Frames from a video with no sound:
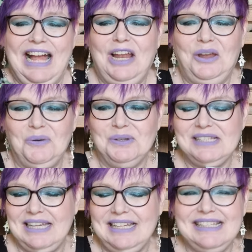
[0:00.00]
I know
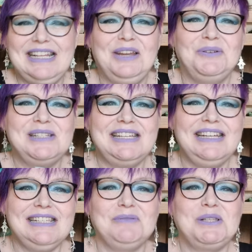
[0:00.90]
what it is. I know what it
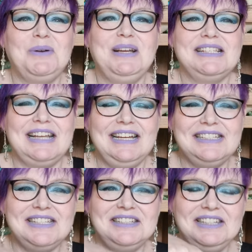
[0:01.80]
is. I'm so
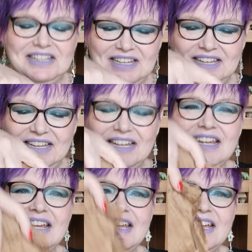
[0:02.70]
excited.
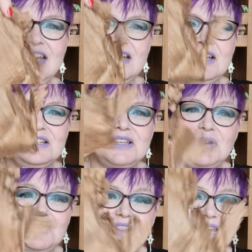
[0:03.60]

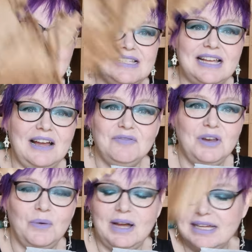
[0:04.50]
So these, I've
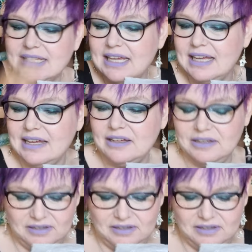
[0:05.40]
no idea.